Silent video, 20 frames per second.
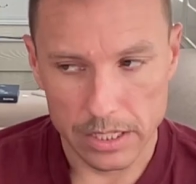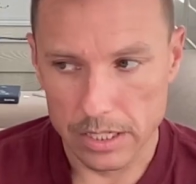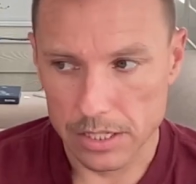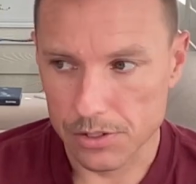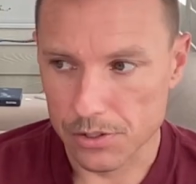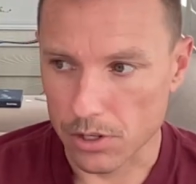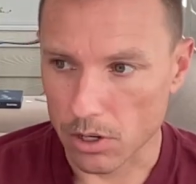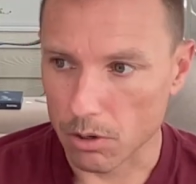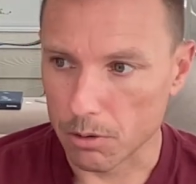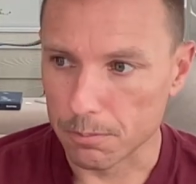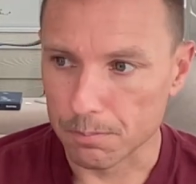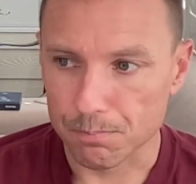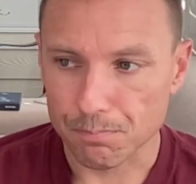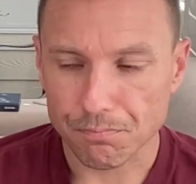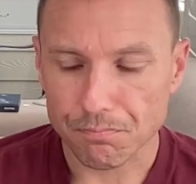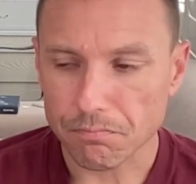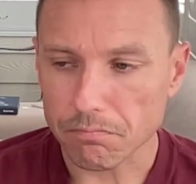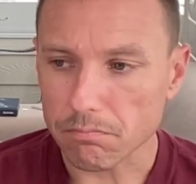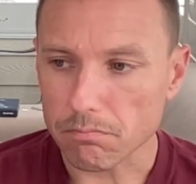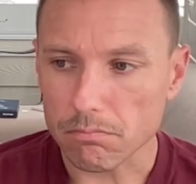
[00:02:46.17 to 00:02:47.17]
So
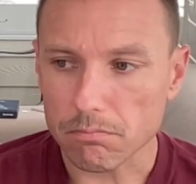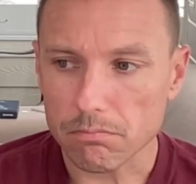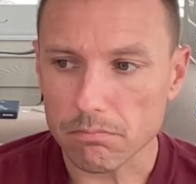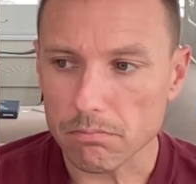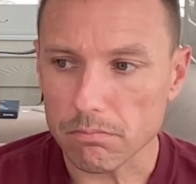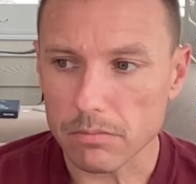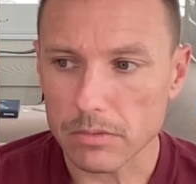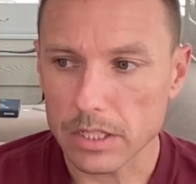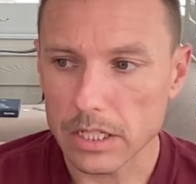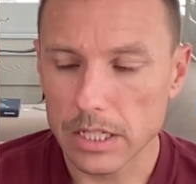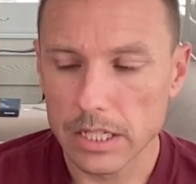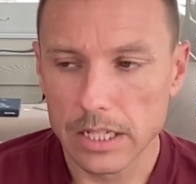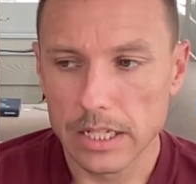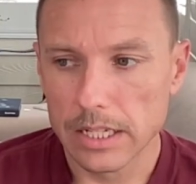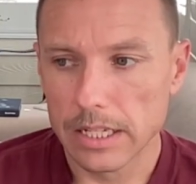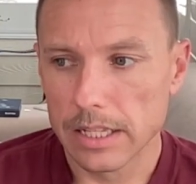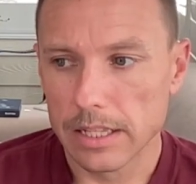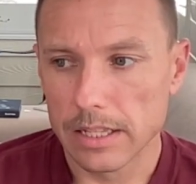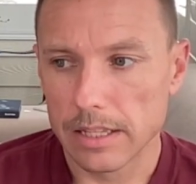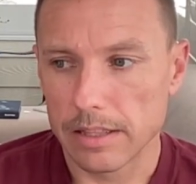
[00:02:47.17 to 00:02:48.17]

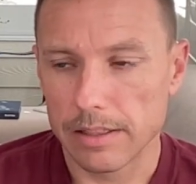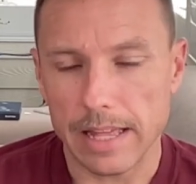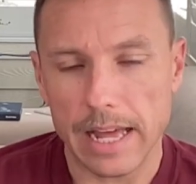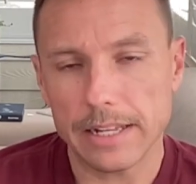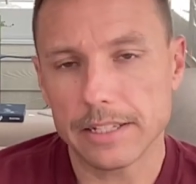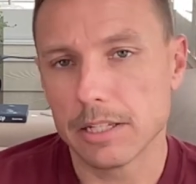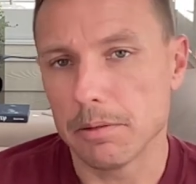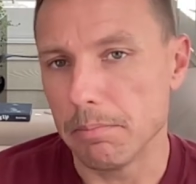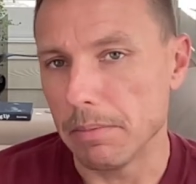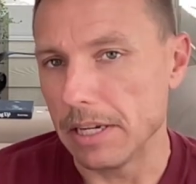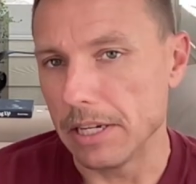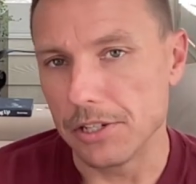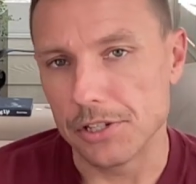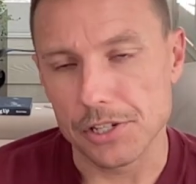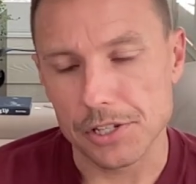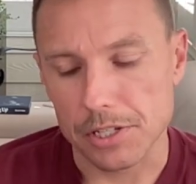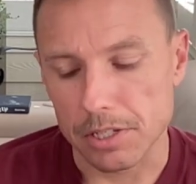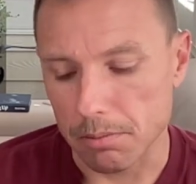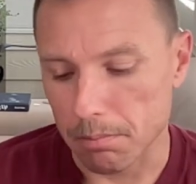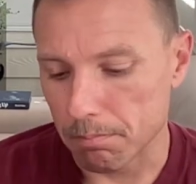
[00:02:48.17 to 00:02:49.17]
that to me is
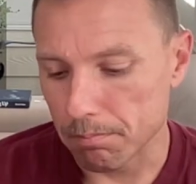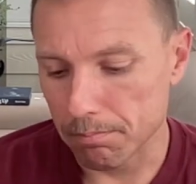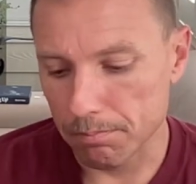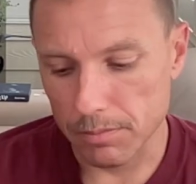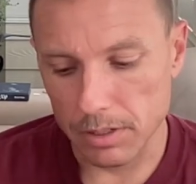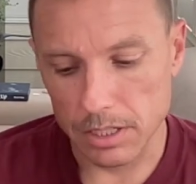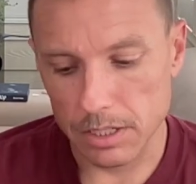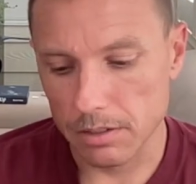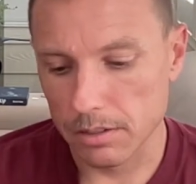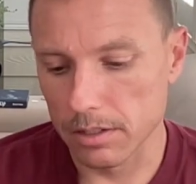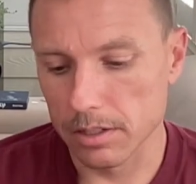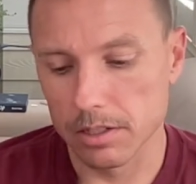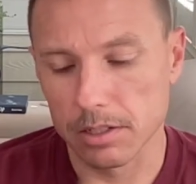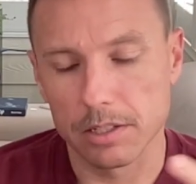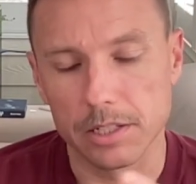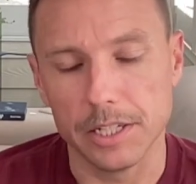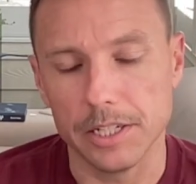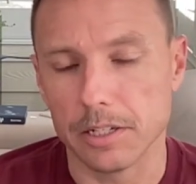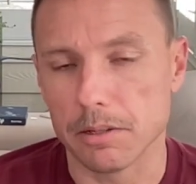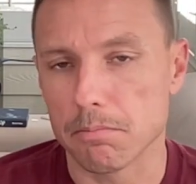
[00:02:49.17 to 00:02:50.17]
just a
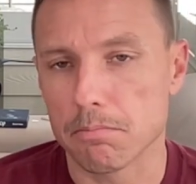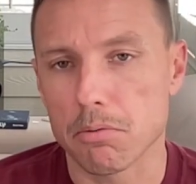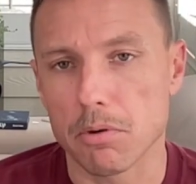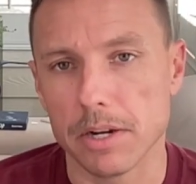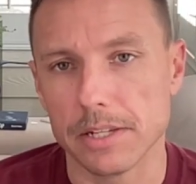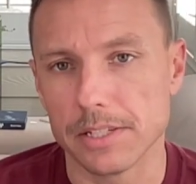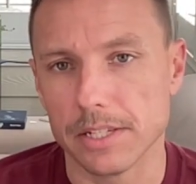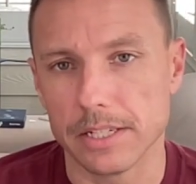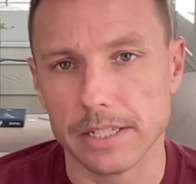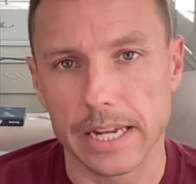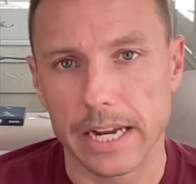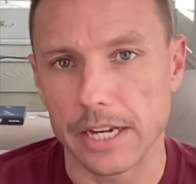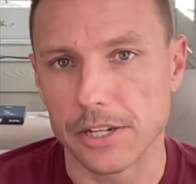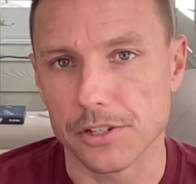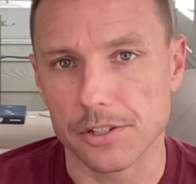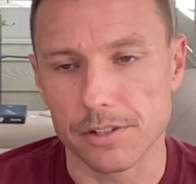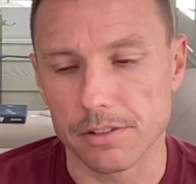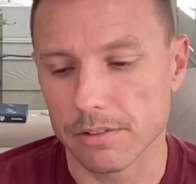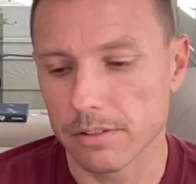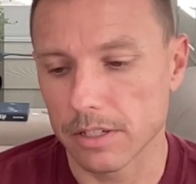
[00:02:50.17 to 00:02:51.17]
clear and present
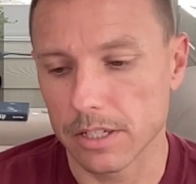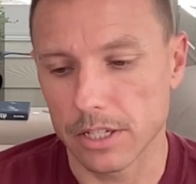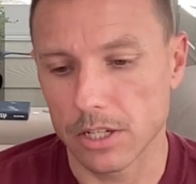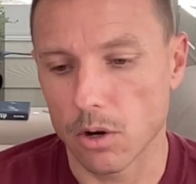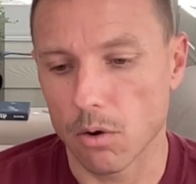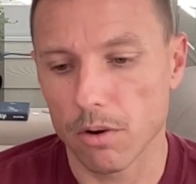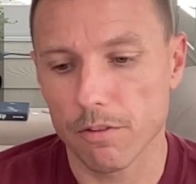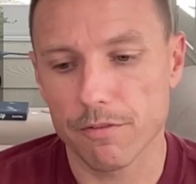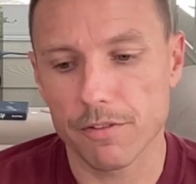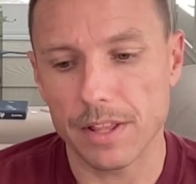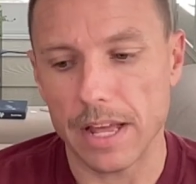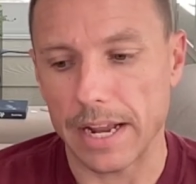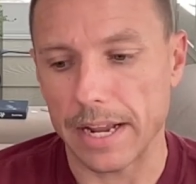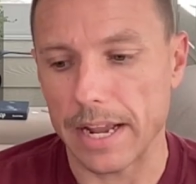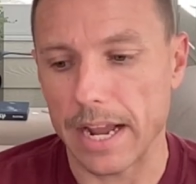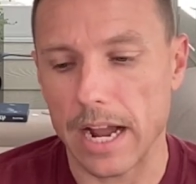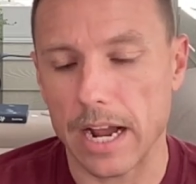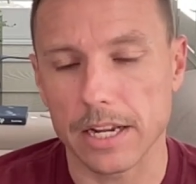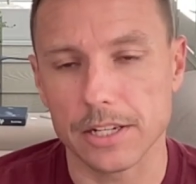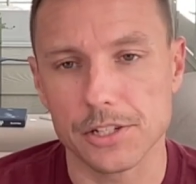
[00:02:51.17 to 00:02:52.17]
danger. Going for that
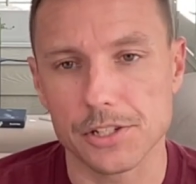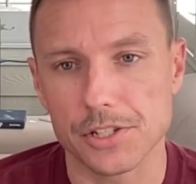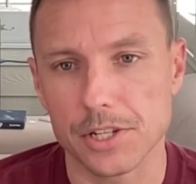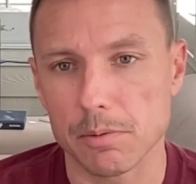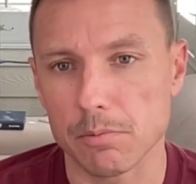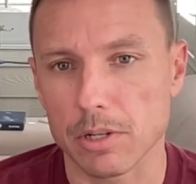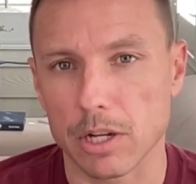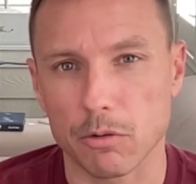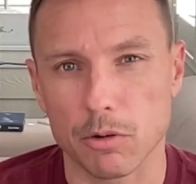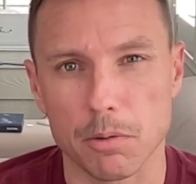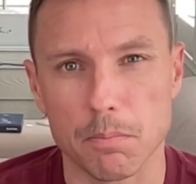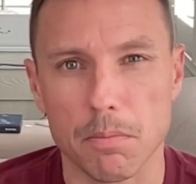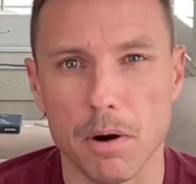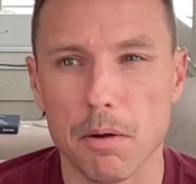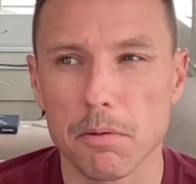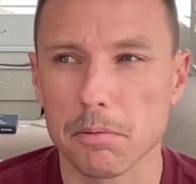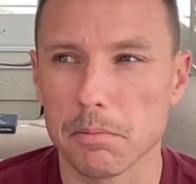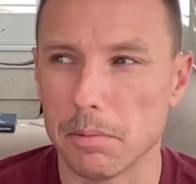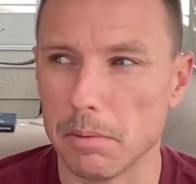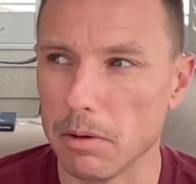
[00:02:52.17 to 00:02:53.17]
guy just seems like we'd
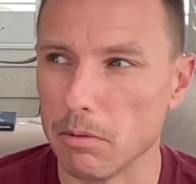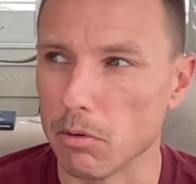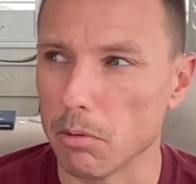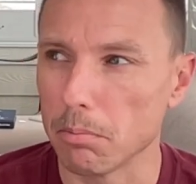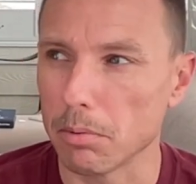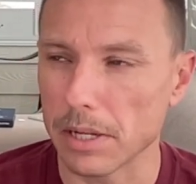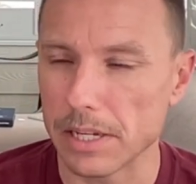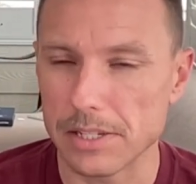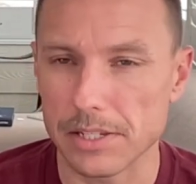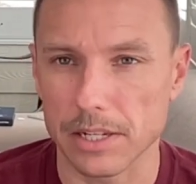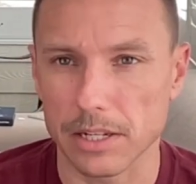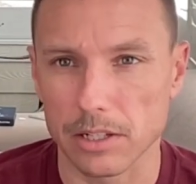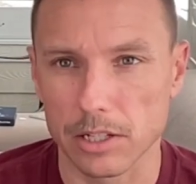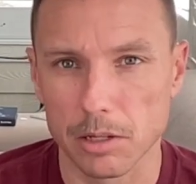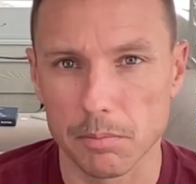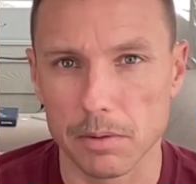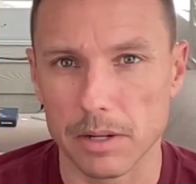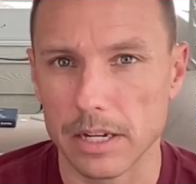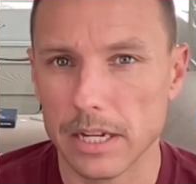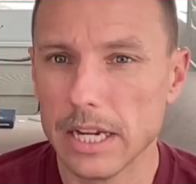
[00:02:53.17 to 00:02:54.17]
probably be replacing a
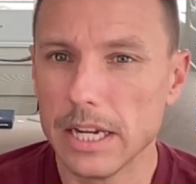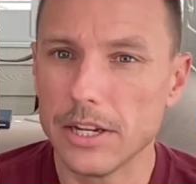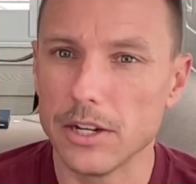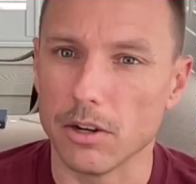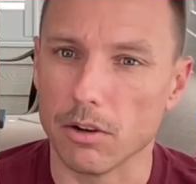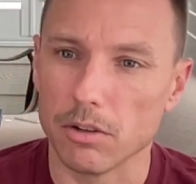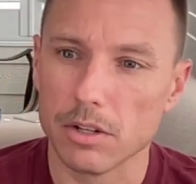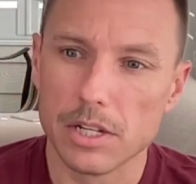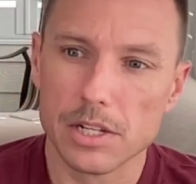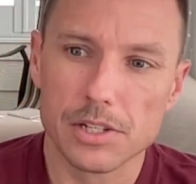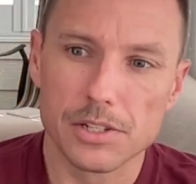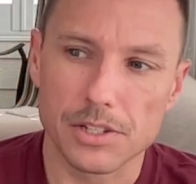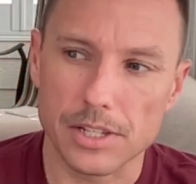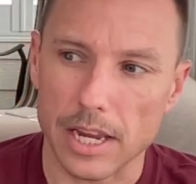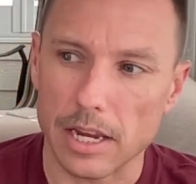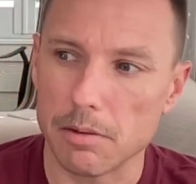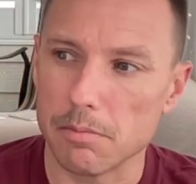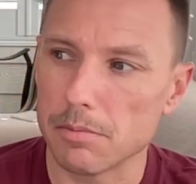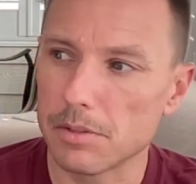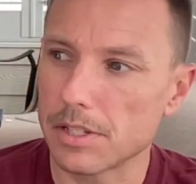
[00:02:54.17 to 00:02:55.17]
little bit, you know,
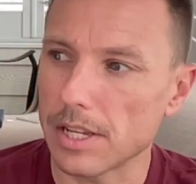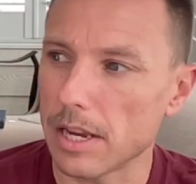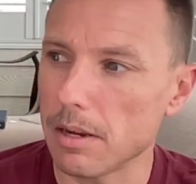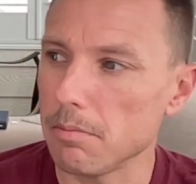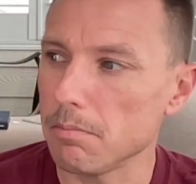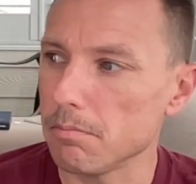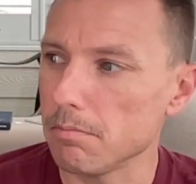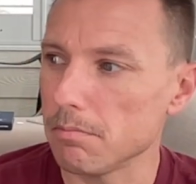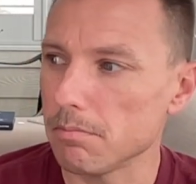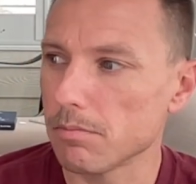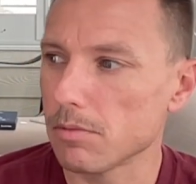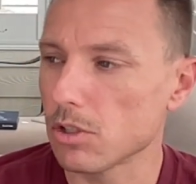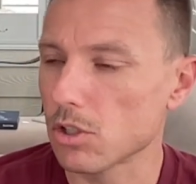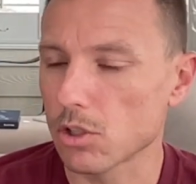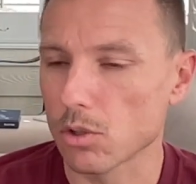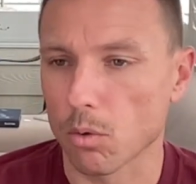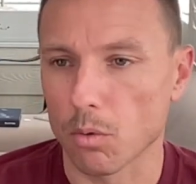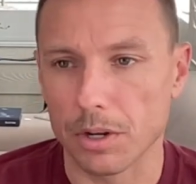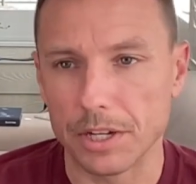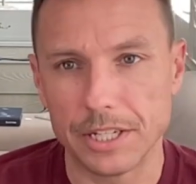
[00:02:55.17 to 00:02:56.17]
same
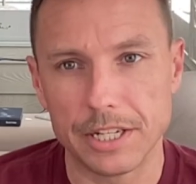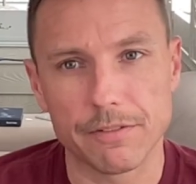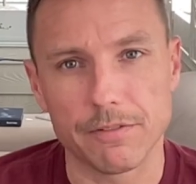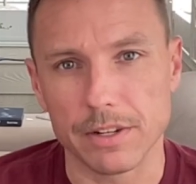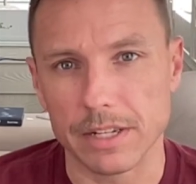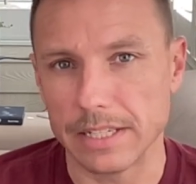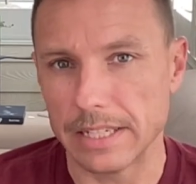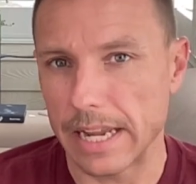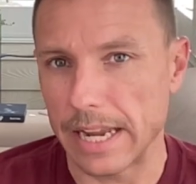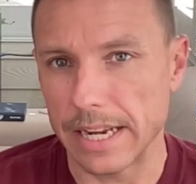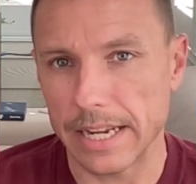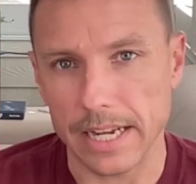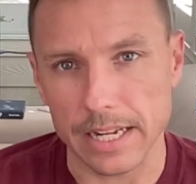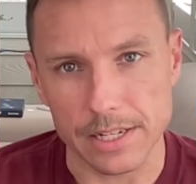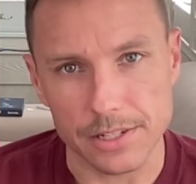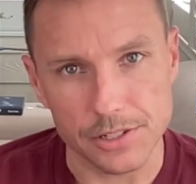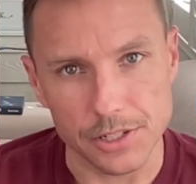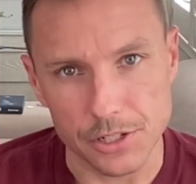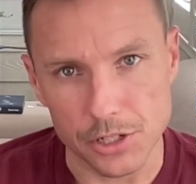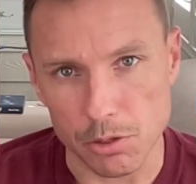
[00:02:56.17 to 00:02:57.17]
story, different day kind
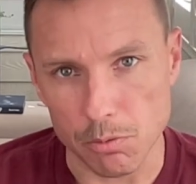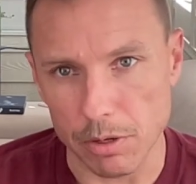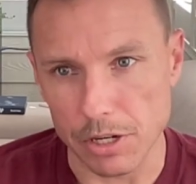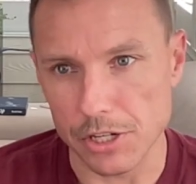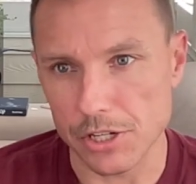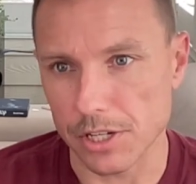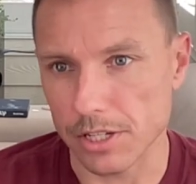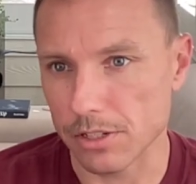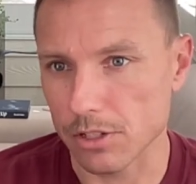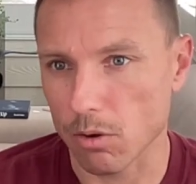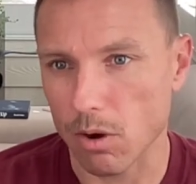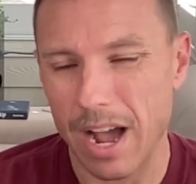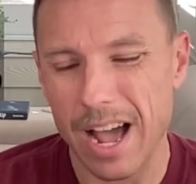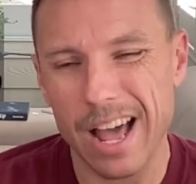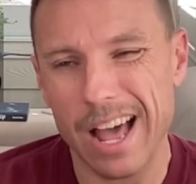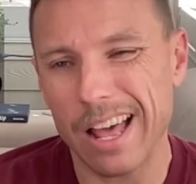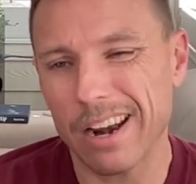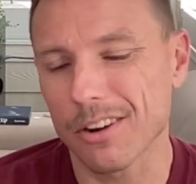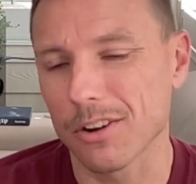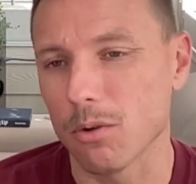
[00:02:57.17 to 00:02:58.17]
of situation. So
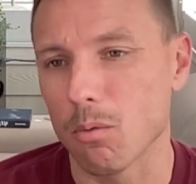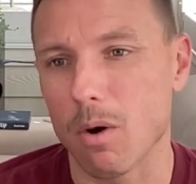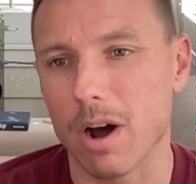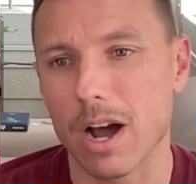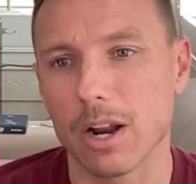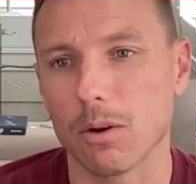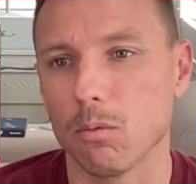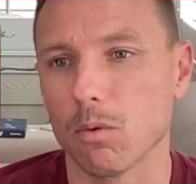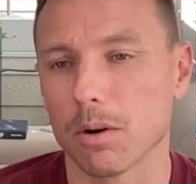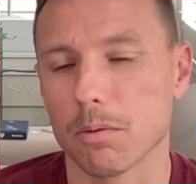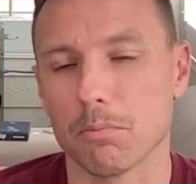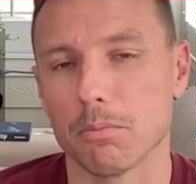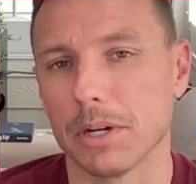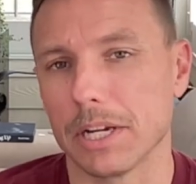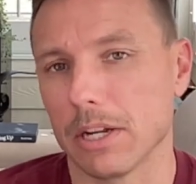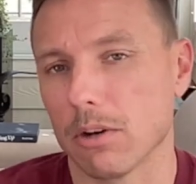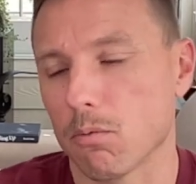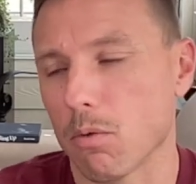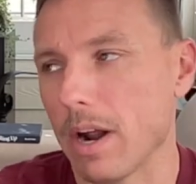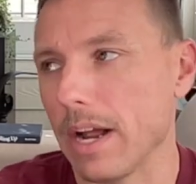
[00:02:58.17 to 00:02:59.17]
I don't know why I'd want to bring
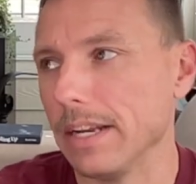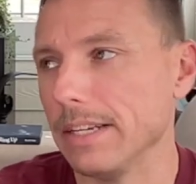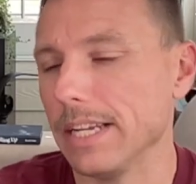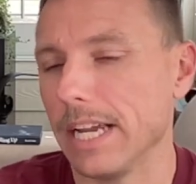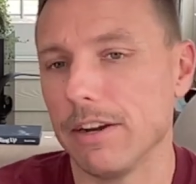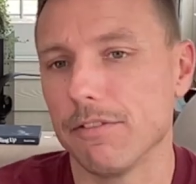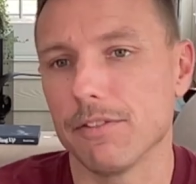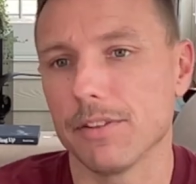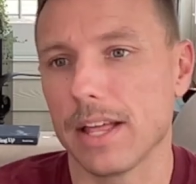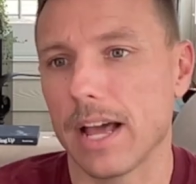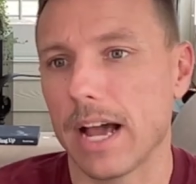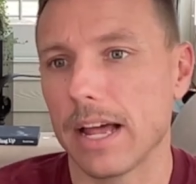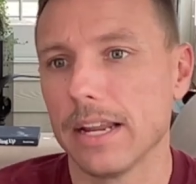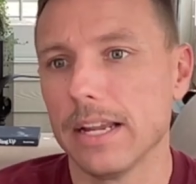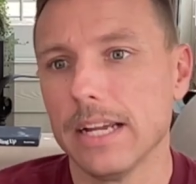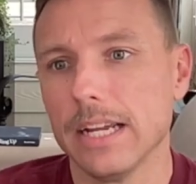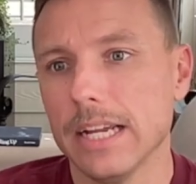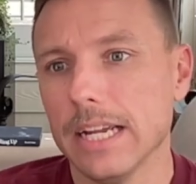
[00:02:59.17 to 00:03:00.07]
in Ryan Day for that.